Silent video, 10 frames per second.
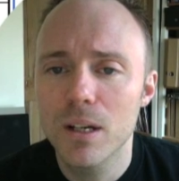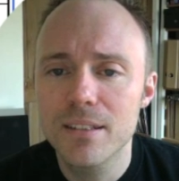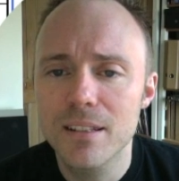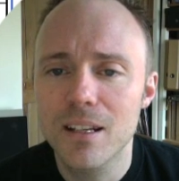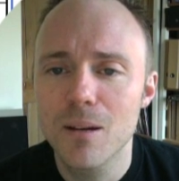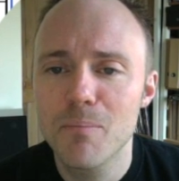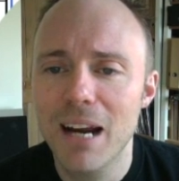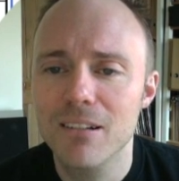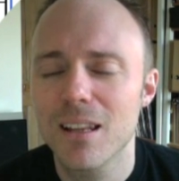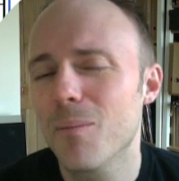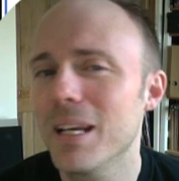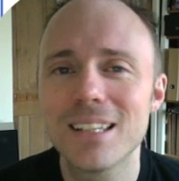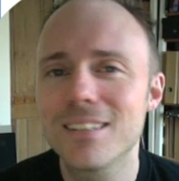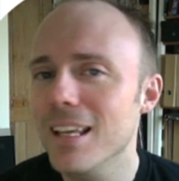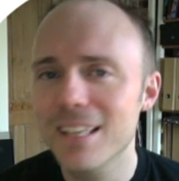it does a
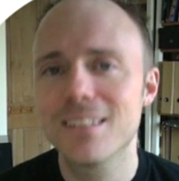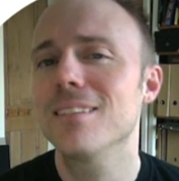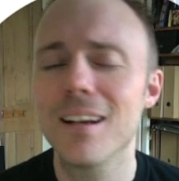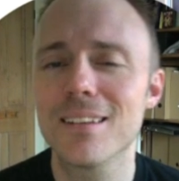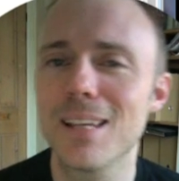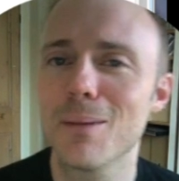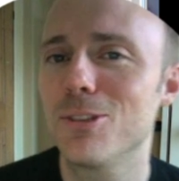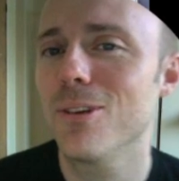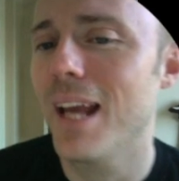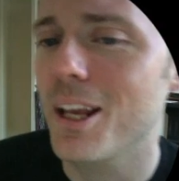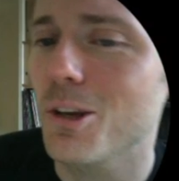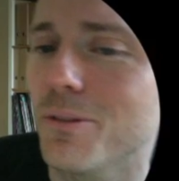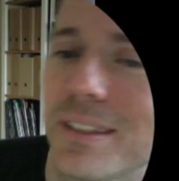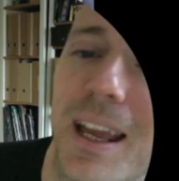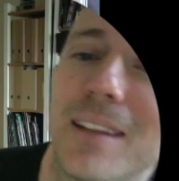comparison. I mean, it's exactly the same as
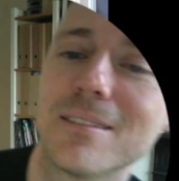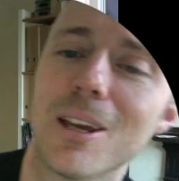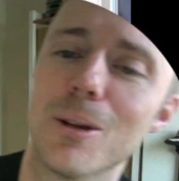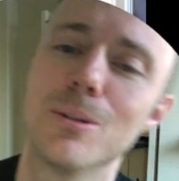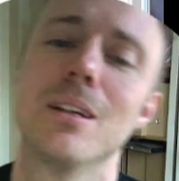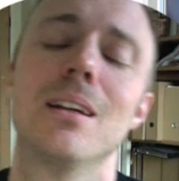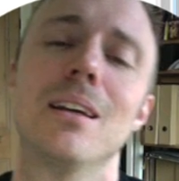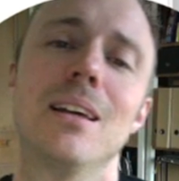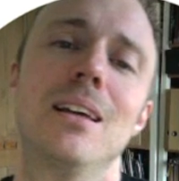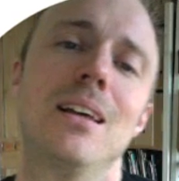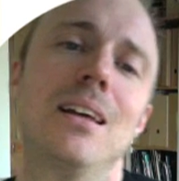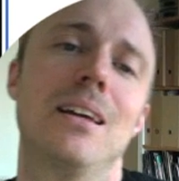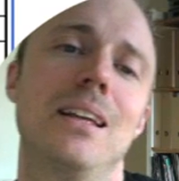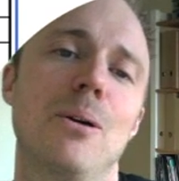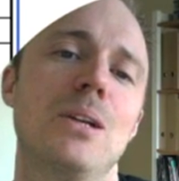doing ANOVAs again. So,
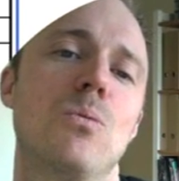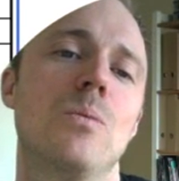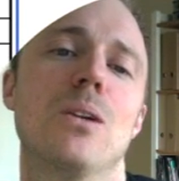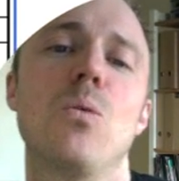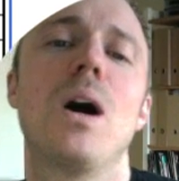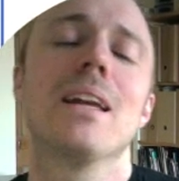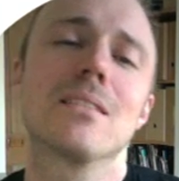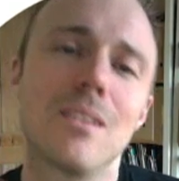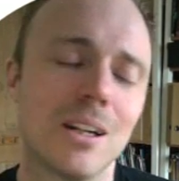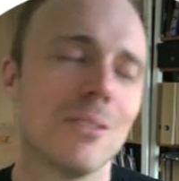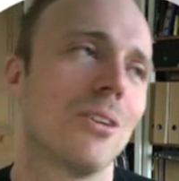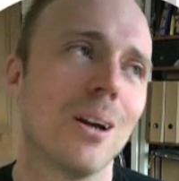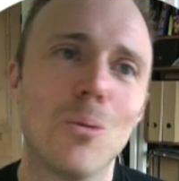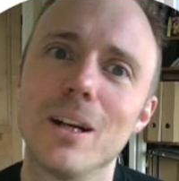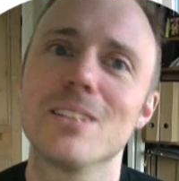you know, in a way, it's
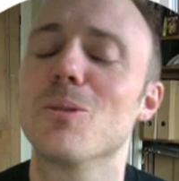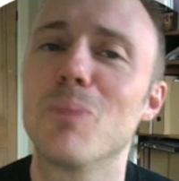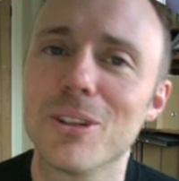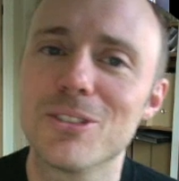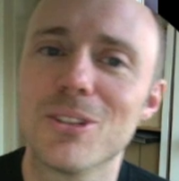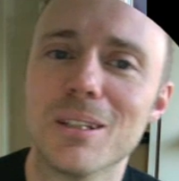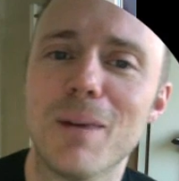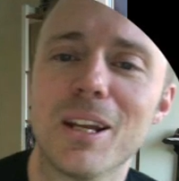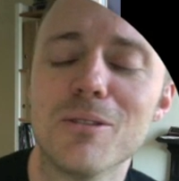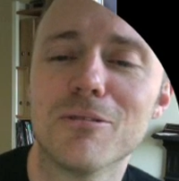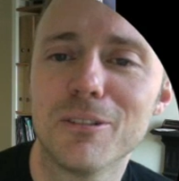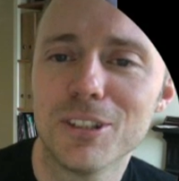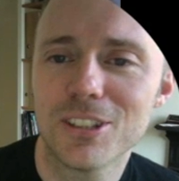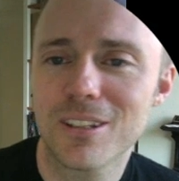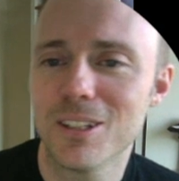kind of like, why did you bother doing the
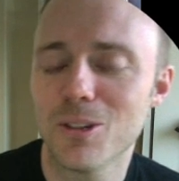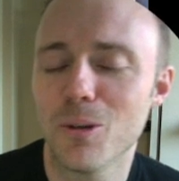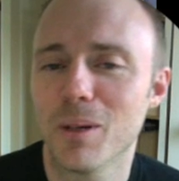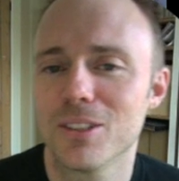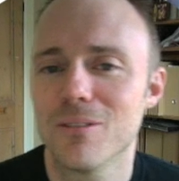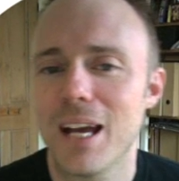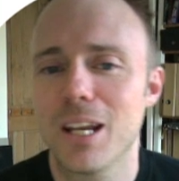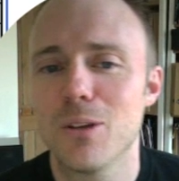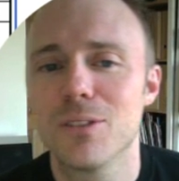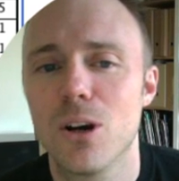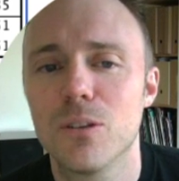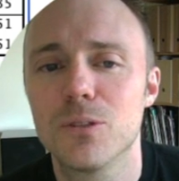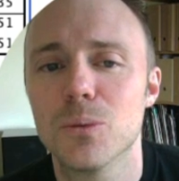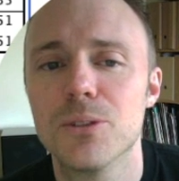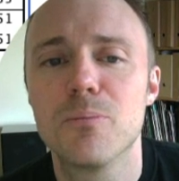MANOVA if you're just going to do a bunch of
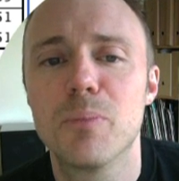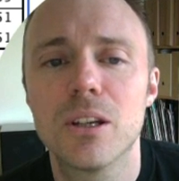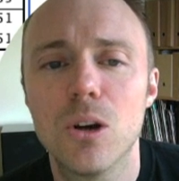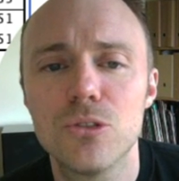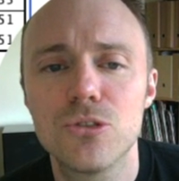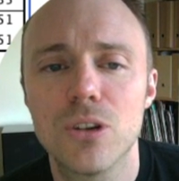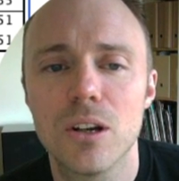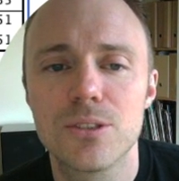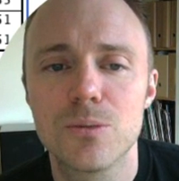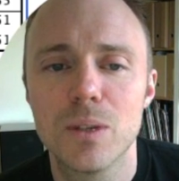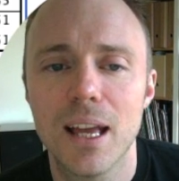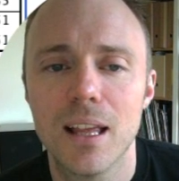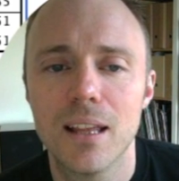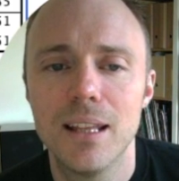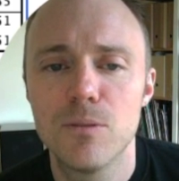ANOVAs afterwards? But the
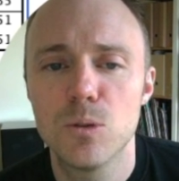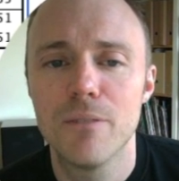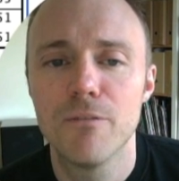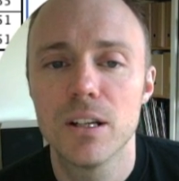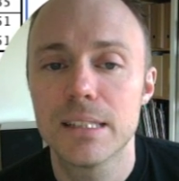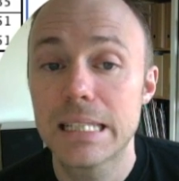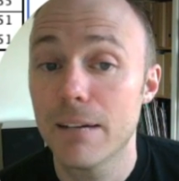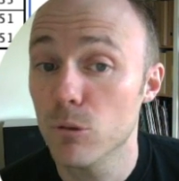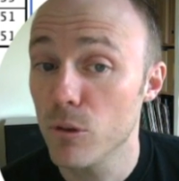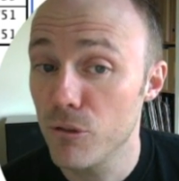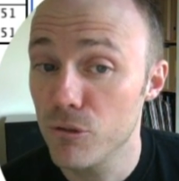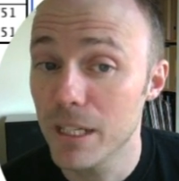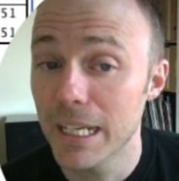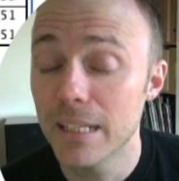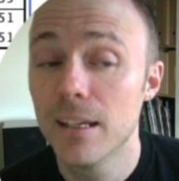contrast, we get level 1 versus
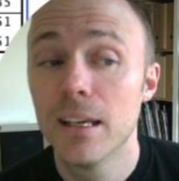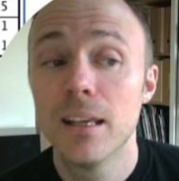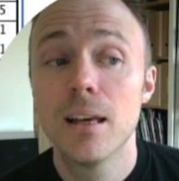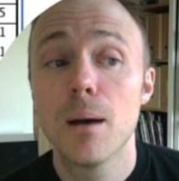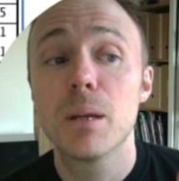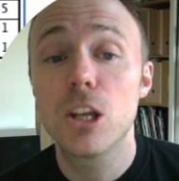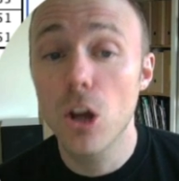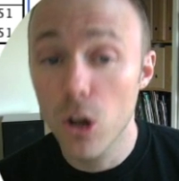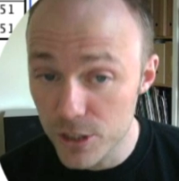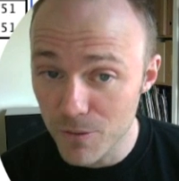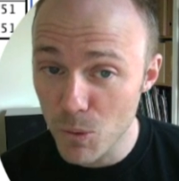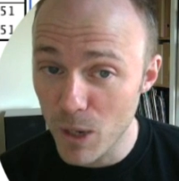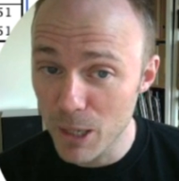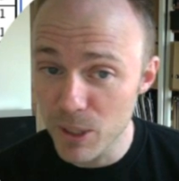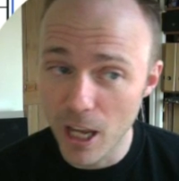level 3. And
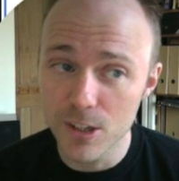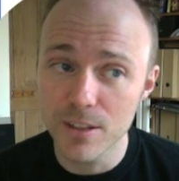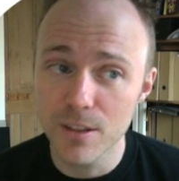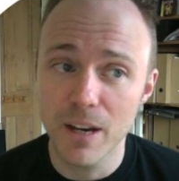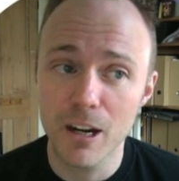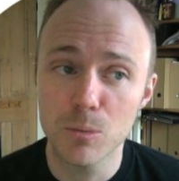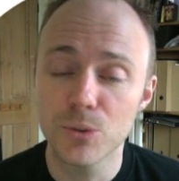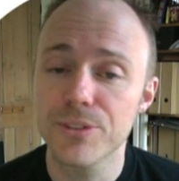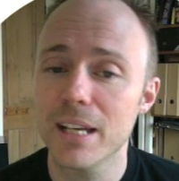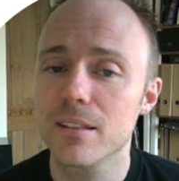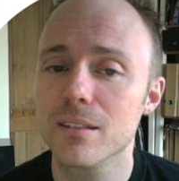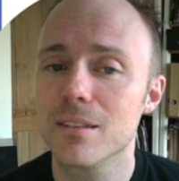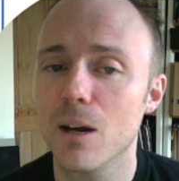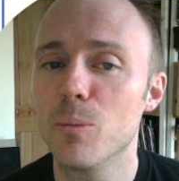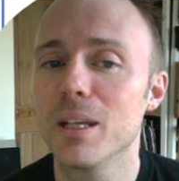because of the way we coded the variables,
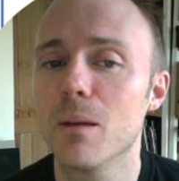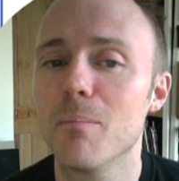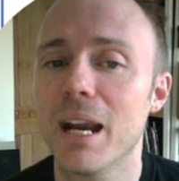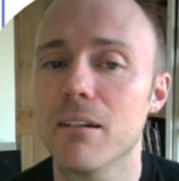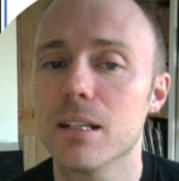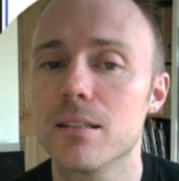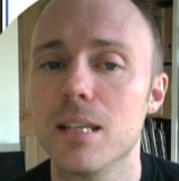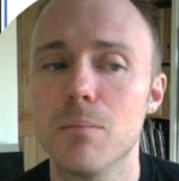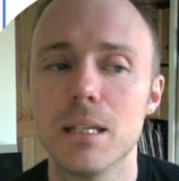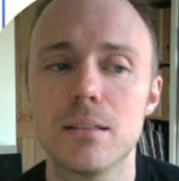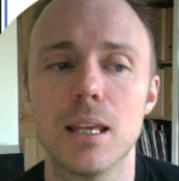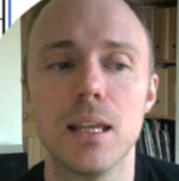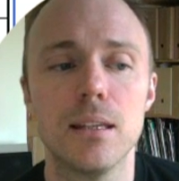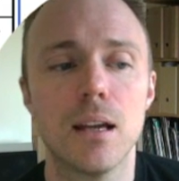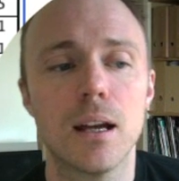that will be comparing
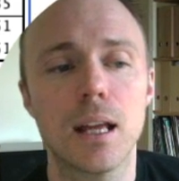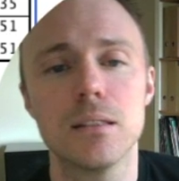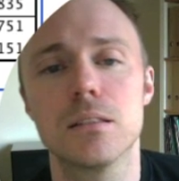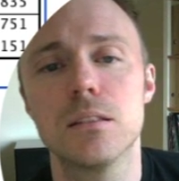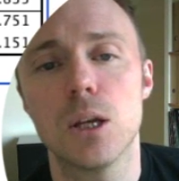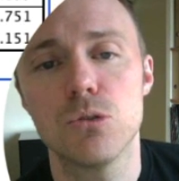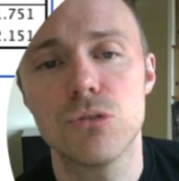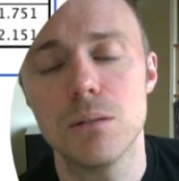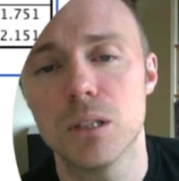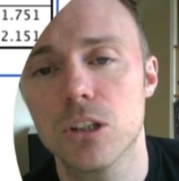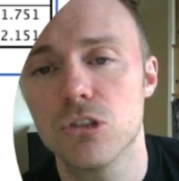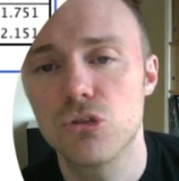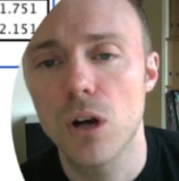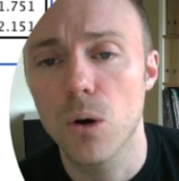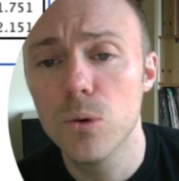CBT against no
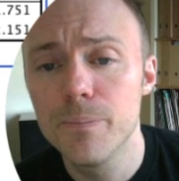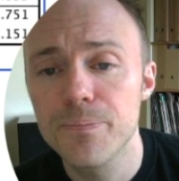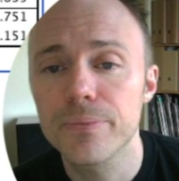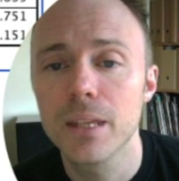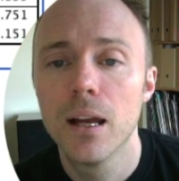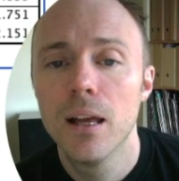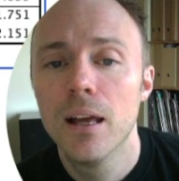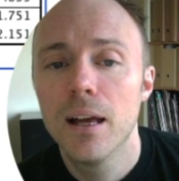treatment control.